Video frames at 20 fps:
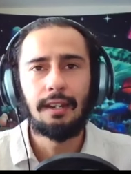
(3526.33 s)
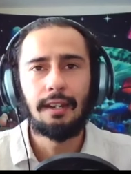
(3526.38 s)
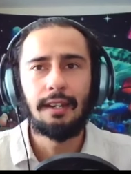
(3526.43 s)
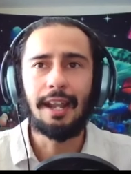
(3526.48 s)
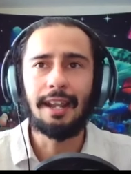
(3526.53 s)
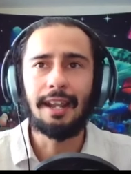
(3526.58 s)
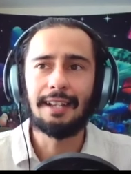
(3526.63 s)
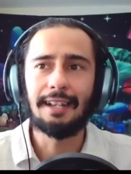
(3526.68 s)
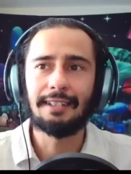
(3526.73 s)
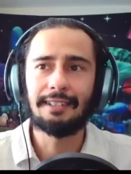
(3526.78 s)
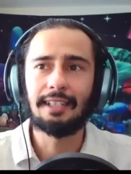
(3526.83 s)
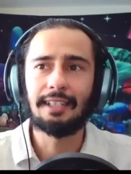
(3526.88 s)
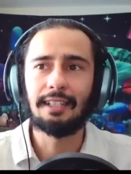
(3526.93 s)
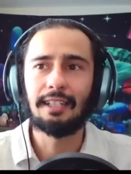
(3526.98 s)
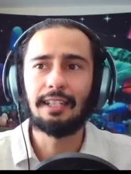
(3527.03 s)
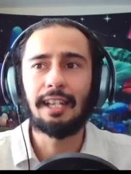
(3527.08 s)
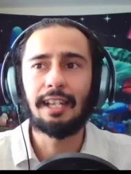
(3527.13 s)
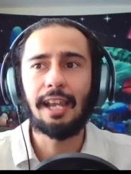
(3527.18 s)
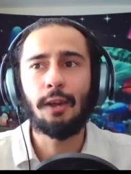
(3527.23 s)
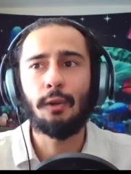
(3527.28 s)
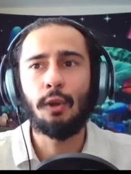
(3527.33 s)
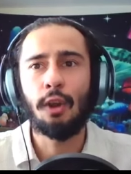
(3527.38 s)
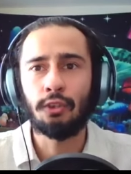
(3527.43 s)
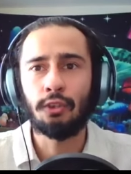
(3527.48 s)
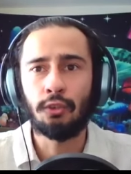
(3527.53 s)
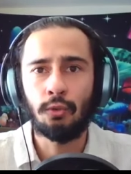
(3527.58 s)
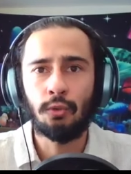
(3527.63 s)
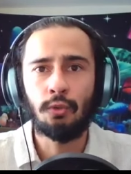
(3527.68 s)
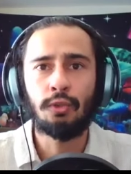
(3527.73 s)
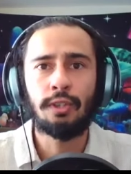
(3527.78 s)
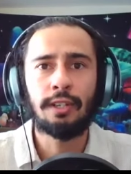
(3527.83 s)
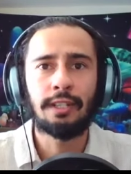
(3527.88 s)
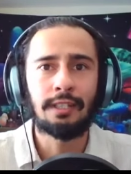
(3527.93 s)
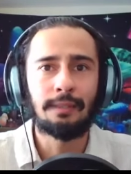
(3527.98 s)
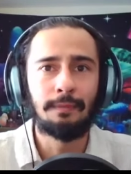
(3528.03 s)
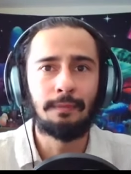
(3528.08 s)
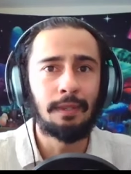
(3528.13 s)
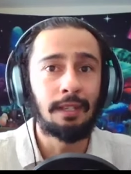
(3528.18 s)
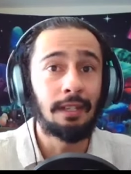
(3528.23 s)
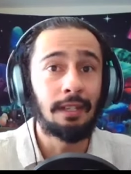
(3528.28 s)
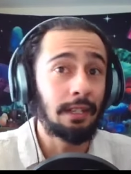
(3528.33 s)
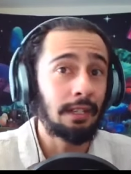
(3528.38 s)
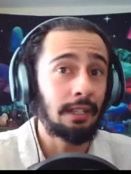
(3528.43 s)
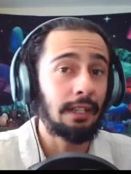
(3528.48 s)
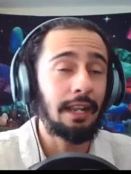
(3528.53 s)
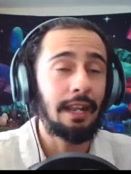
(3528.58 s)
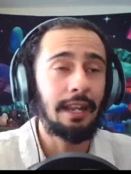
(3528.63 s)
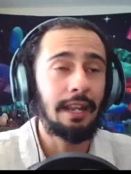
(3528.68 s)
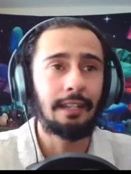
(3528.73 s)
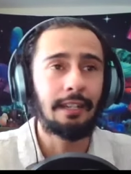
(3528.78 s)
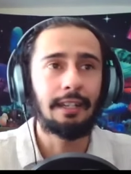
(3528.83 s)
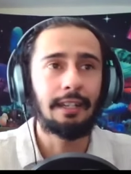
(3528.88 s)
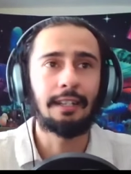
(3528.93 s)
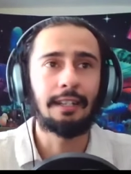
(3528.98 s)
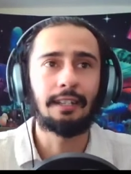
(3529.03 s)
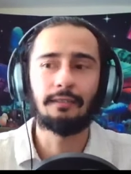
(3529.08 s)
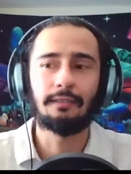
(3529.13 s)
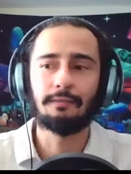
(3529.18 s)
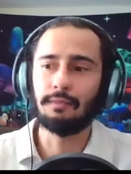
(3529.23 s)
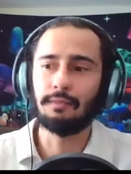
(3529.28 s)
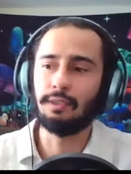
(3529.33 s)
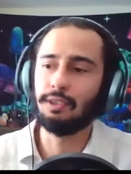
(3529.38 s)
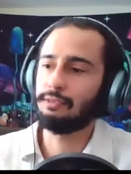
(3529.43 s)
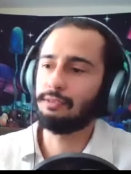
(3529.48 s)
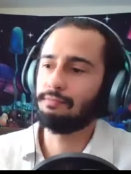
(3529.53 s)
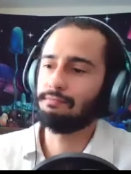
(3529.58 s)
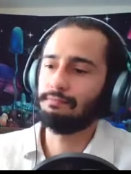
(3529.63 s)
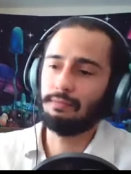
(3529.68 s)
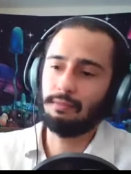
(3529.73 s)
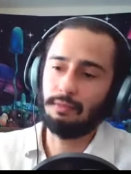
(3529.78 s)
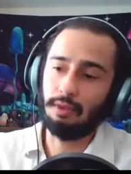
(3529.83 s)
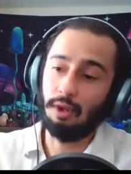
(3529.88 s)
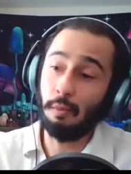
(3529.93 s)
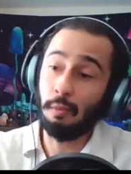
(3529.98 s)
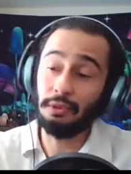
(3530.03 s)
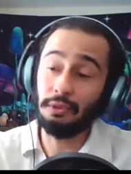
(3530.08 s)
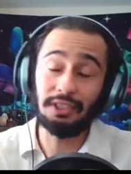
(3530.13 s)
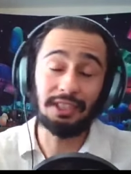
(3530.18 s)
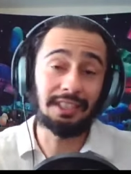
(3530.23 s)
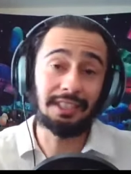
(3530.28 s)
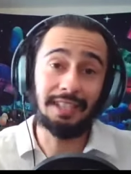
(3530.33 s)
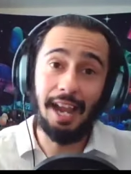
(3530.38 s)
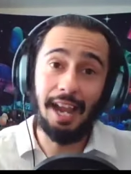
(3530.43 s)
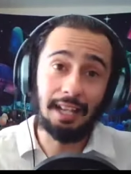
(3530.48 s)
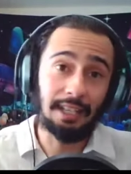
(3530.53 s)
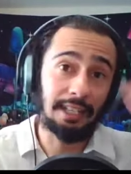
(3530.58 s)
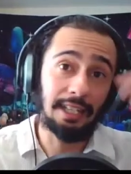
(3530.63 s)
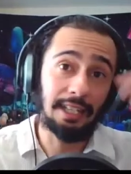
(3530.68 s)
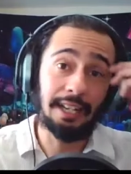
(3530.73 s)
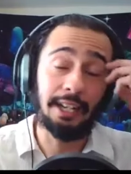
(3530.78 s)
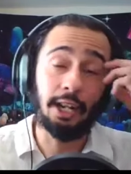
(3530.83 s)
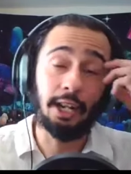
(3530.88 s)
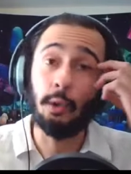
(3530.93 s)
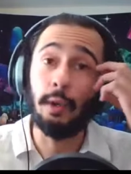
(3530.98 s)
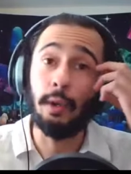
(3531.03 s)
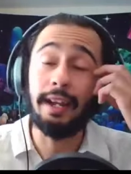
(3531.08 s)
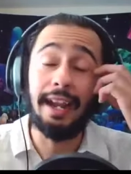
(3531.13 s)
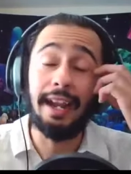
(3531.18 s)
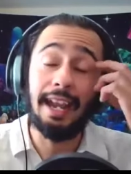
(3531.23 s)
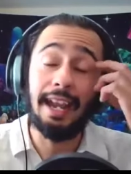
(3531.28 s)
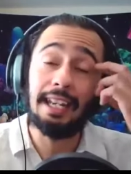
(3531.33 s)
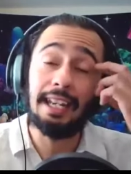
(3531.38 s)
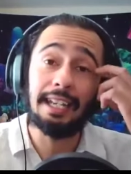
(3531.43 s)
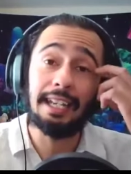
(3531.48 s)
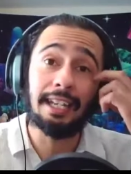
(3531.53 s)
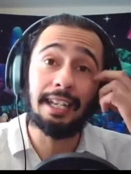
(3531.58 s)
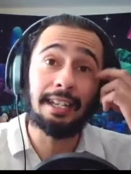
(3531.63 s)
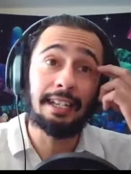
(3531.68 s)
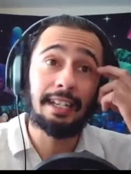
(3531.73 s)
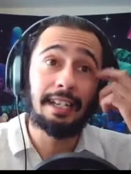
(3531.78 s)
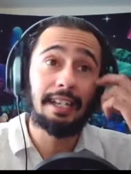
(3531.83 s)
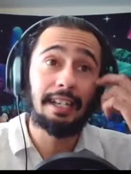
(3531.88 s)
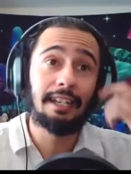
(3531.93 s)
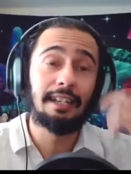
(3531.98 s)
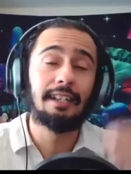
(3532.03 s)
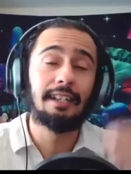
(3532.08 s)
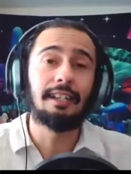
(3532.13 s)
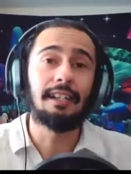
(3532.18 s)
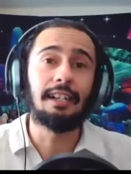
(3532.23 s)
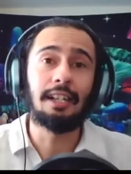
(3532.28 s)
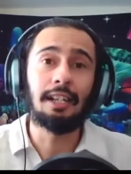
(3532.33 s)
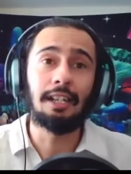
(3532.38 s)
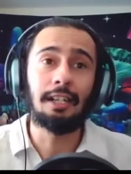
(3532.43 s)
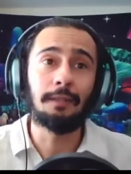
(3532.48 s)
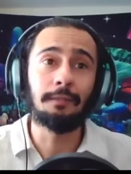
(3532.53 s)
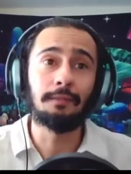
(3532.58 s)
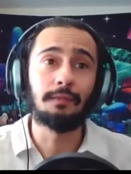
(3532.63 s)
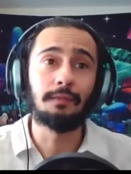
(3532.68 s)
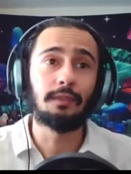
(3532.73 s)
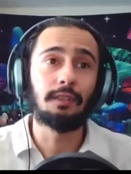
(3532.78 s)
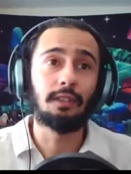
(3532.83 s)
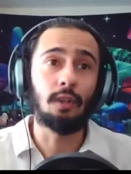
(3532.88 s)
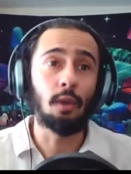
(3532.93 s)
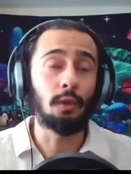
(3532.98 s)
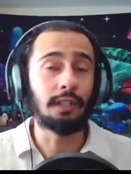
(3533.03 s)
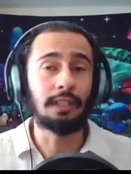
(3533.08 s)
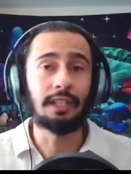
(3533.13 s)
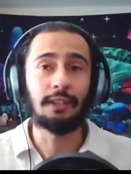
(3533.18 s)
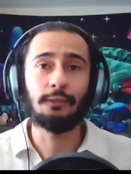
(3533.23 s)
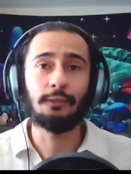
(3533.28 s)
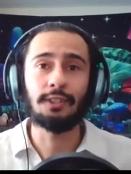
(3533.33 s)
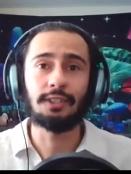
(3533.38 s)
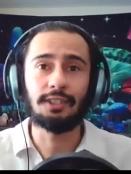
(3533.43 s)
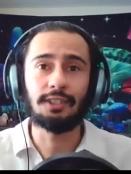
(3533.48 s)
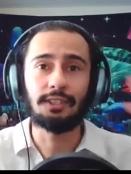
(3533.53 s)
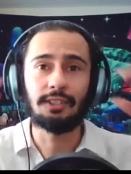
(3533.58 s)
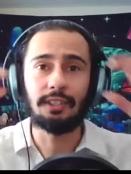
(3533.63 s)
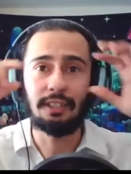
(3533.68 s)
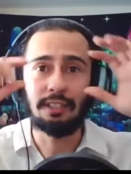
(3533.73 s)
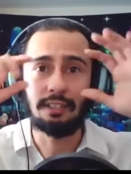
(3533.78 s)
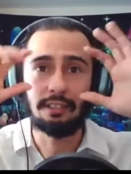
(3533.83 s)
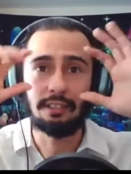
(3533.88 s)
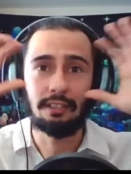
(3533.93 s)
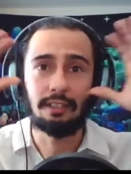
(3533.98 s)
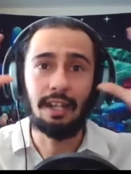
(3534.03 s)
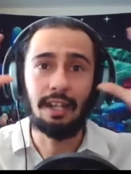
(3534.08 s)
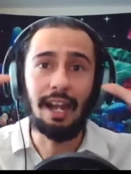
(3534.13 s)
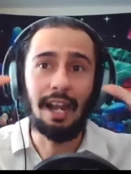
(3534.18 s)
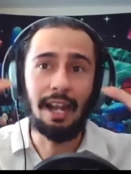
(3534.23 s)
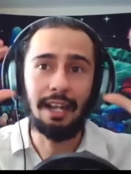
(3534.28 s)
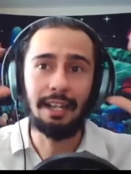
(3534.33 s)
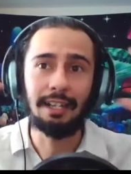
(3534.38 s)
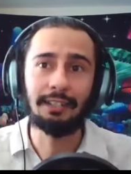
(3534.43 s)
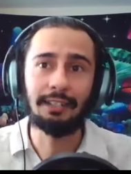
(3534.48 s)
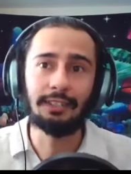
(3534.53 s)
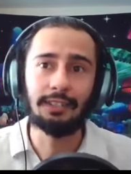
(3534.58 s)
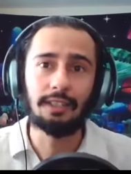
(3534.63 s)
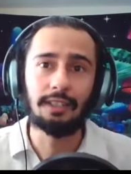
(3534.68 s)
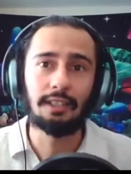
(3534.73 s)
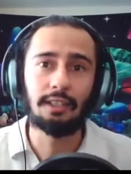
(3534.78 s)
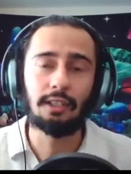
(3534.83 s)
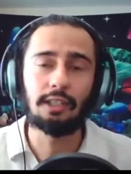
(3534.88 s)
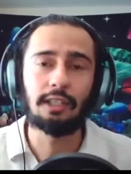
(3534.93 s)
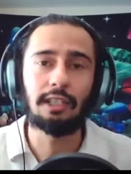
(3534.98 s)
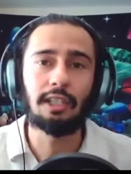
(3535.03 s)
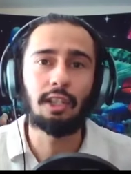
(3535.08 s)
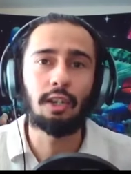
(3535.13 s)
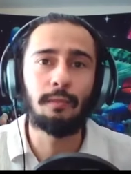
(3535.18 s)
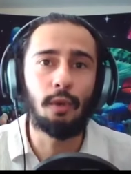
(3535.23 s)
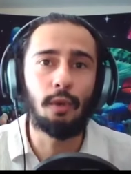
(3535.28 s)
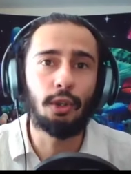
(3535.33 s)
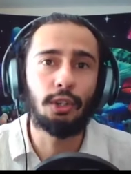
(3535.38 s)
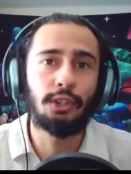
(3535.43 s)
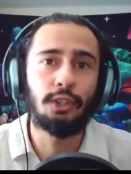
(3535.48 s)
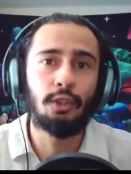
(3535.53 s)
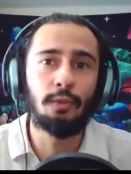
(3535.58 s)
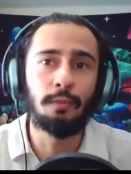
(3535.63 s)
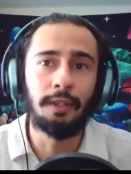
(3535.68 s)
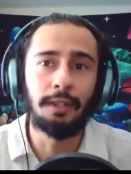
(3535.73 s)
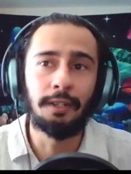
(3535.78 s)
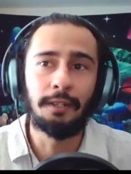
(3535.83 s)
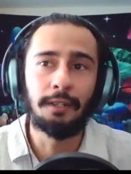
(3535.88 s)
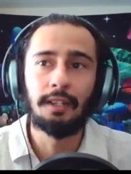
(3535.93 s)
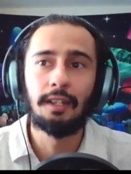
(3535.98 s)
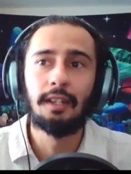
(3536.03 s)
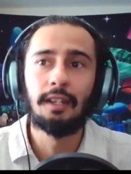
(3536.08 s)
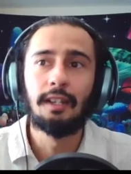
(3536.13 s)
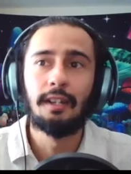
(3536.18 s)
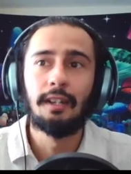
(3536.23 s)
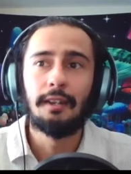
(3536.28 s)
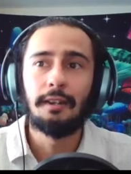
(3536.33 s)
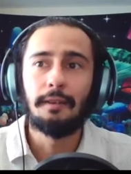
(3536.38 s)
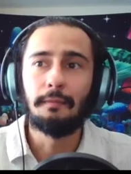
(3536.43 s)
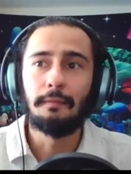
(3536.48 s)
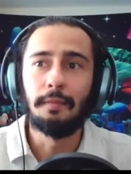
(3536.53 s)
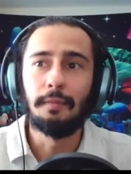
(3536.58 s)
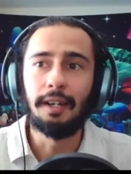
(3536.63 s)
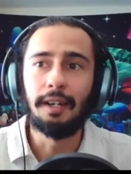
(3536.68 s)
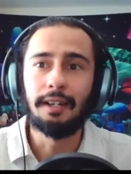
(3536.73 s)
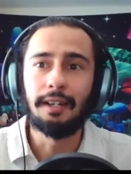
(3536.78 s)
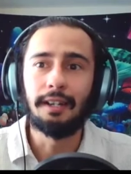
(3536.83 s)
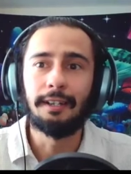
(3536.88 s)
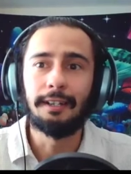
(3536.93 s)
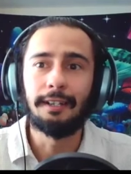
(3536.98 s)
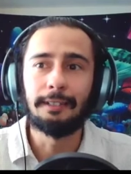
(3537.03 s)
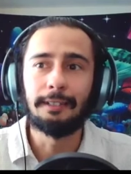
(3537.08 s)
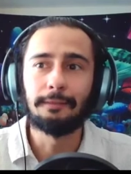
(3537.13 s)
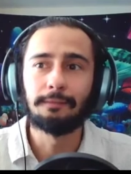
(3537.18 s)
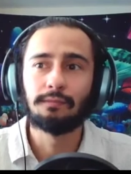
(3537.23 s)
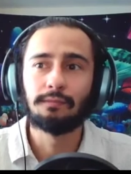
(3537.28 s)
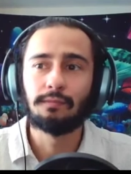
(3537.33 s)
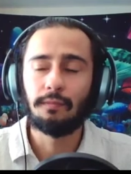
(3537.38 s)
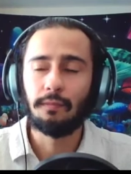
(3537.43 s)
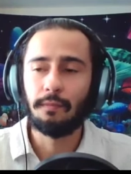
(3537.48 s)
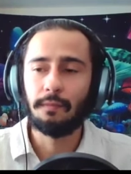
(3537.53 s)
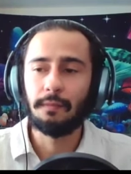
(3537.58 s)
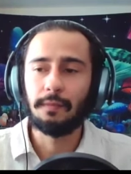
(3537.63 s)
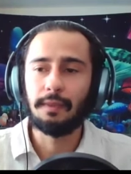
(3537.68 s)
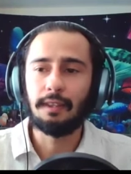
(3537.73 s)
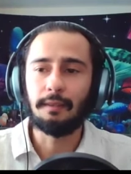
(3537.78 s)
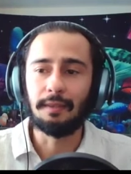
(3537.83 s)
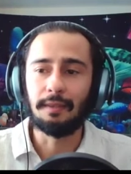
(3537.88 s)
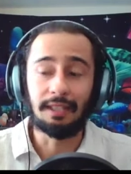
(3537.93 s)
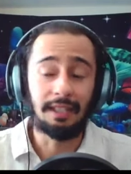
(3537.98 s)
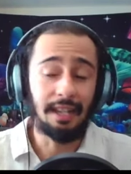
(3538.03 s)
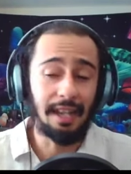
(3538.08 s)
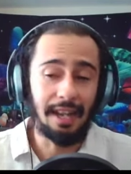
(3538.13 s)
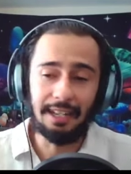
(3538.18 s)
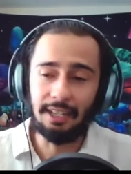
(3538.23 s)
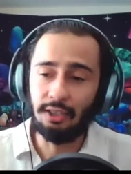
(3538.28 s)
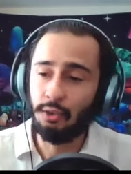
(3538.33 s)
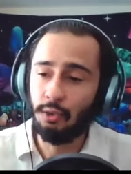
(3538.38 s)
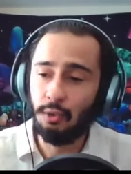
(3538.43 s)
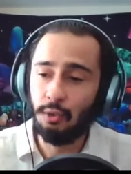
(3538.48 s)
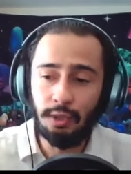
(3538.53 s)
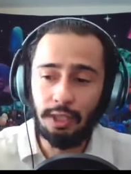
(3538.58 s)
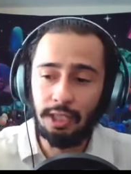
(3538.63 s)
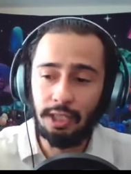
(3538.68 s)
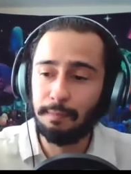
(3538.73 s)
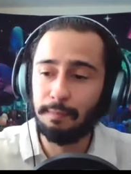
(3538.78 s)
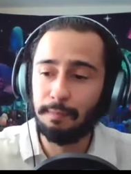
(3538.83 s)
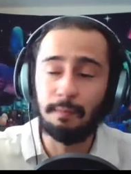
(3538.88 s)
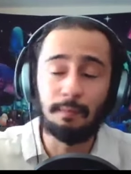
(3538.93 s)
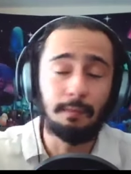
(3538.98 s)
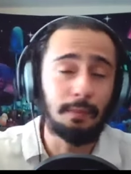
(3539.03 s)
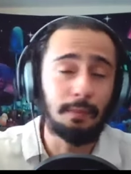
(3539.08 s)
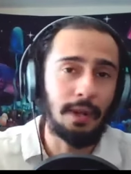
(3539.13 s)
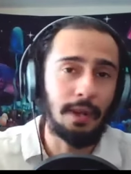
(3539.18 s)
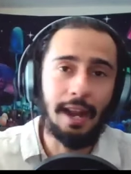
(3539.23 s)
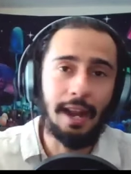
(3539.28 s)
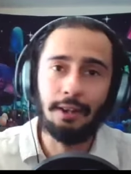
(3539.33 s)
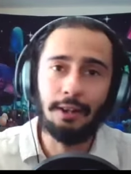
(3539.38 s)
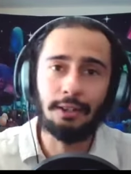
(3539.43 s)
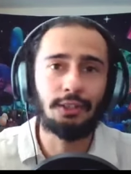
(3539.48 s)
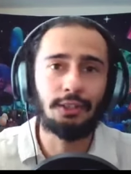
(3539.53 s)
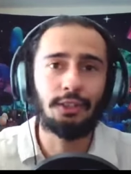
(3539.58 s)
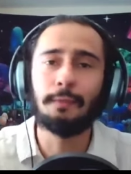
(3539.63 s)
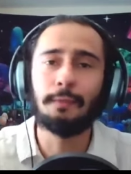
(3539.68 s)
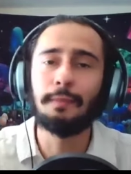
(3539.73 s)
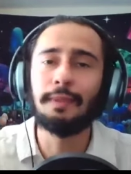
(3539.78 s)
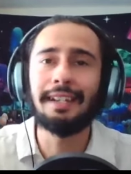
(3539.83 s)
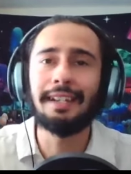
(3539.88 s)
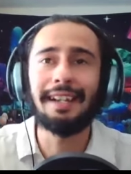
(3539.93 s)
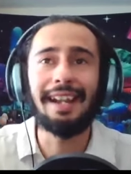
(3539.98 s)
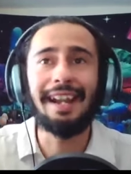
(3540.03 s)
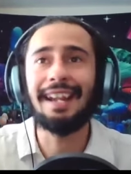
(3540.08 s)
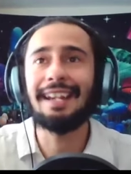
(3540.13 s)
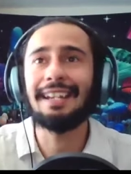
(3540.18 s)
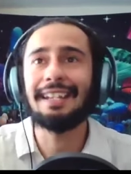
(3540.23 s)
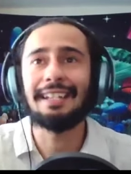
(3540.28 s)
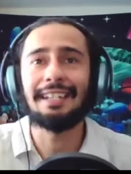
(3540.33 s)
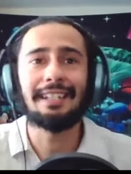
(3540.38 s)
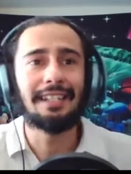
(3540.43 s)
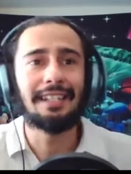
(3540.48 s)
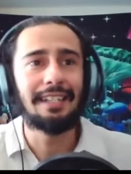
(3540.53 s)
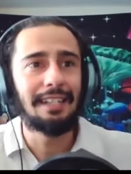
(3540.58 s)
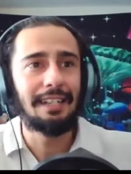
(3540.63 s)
And as he, he later on drew this being, and it looks almost exactly like a gray alien. Um, the only difference is, is the eyes look a little right. more human. But, uh, but yeah, he drew this prior to there being any